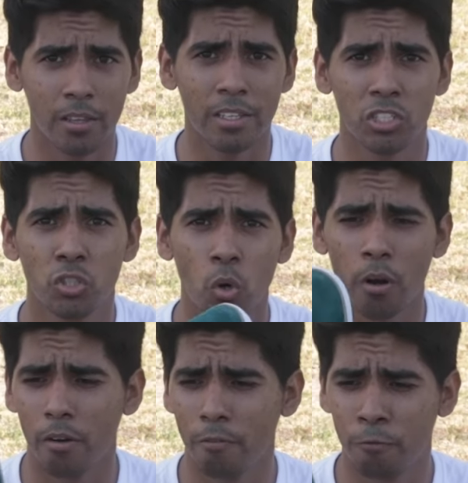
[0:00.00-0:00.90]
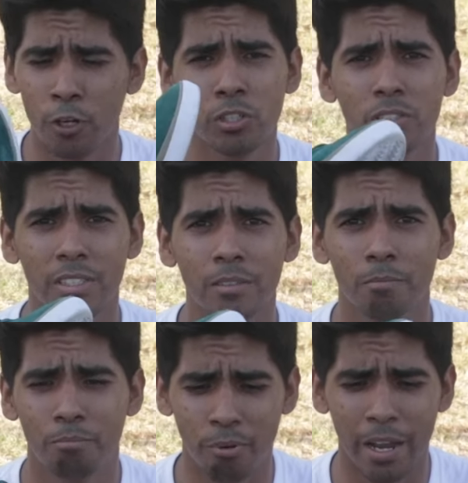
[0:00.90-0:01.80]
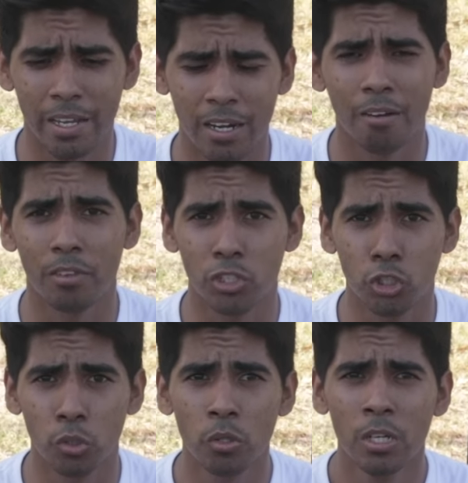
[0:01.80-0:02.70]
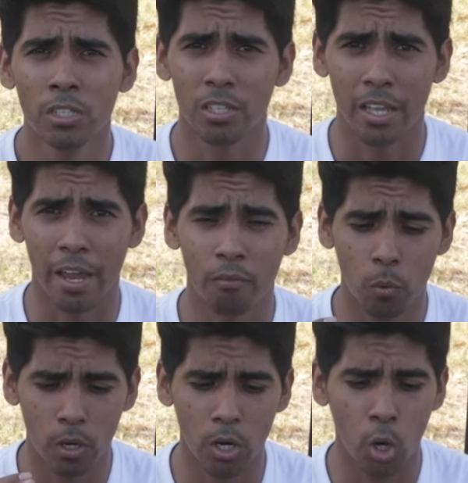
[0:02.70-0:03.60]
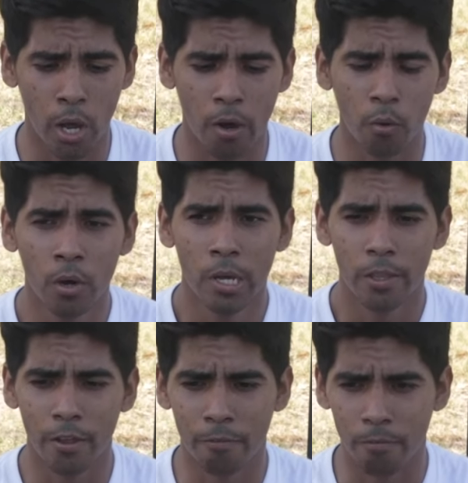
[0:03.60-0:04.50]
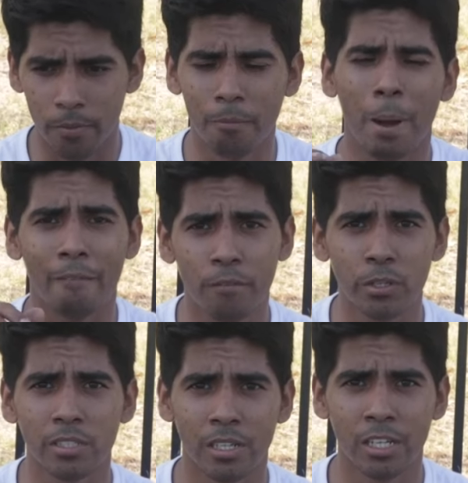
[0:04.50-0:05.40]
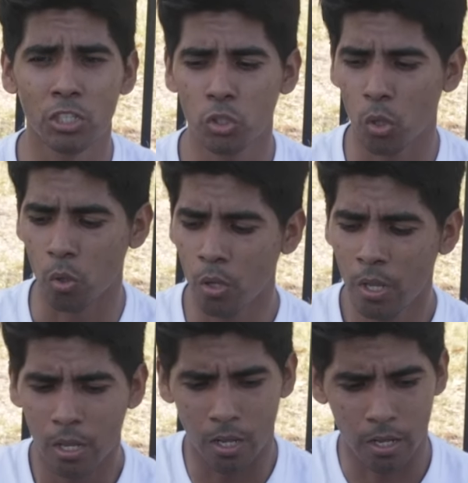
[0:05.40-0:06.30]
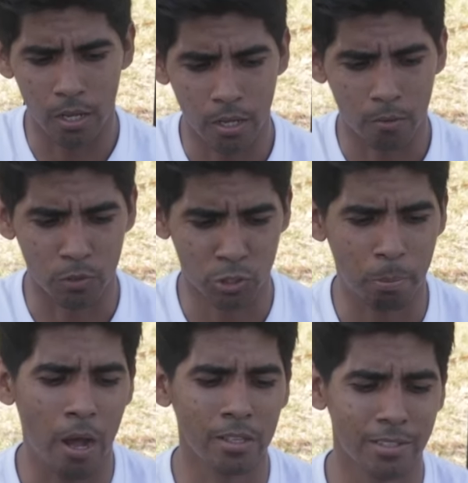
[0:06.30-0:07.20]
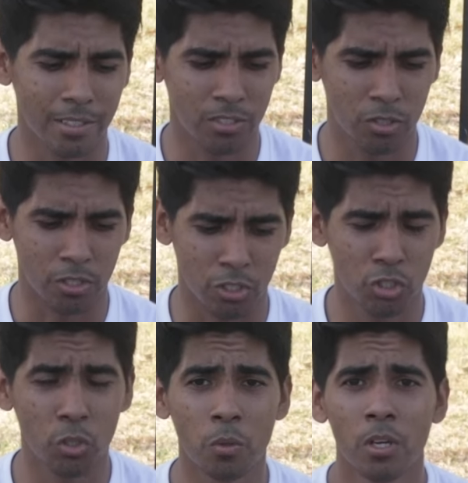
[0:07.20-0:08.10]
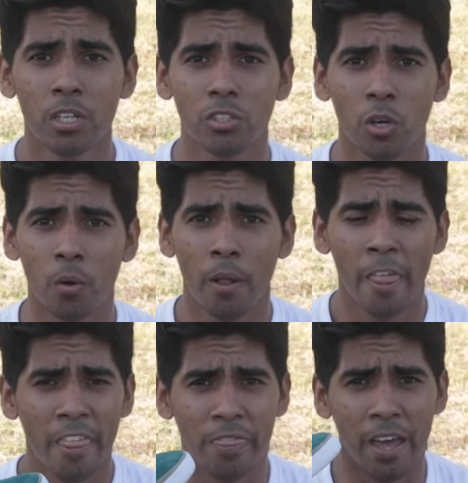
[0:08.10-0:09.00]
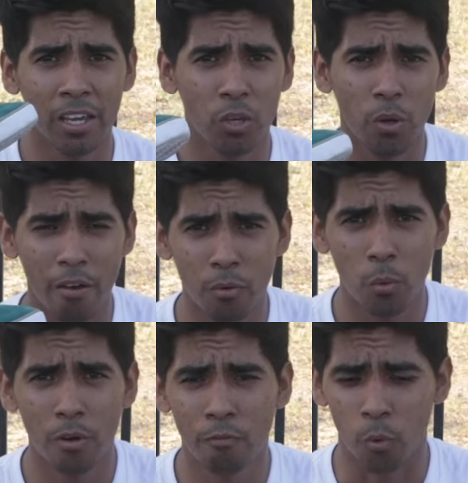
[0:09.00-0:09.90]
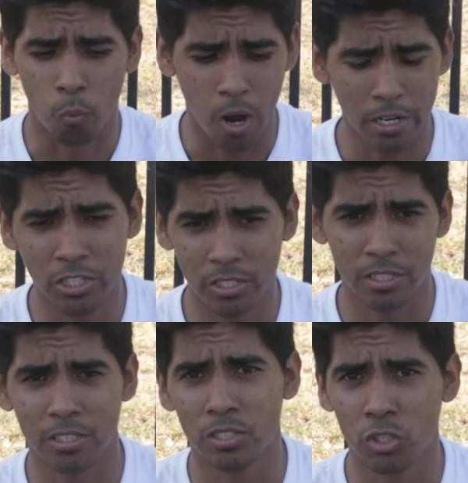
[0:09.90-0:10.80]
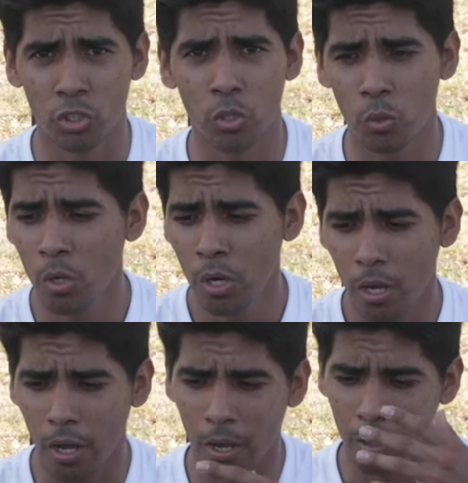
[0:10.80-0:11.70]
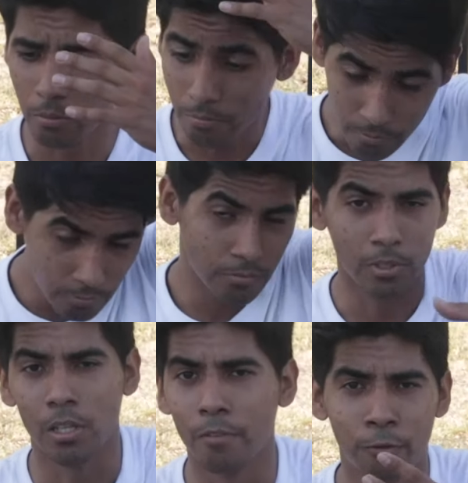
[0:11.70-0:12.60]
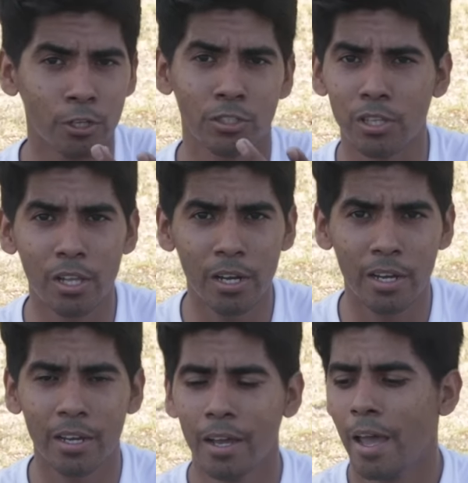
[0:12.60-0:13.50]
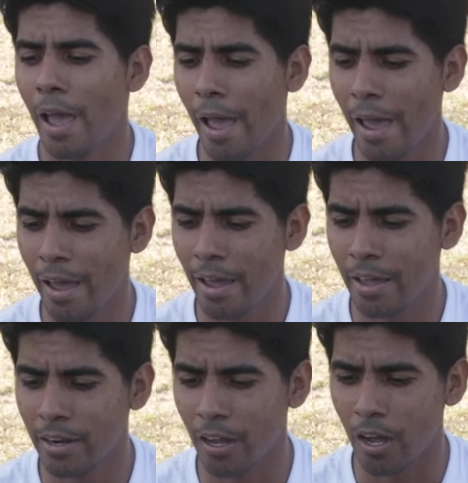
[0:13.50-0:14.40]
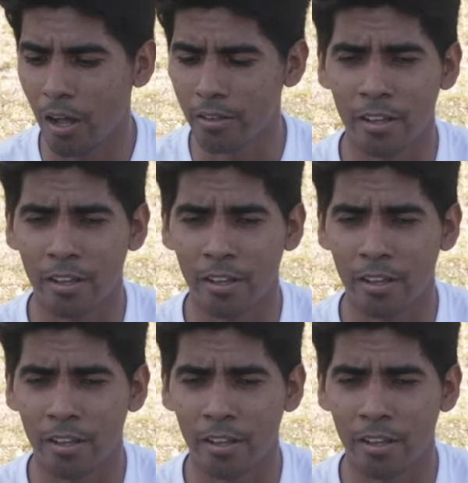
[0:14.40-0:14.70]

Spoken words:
this short first break-in of the shoe to let everyone know how my first initial response is to the shoe. So thank you everyone for watching this shoe first look. And I'll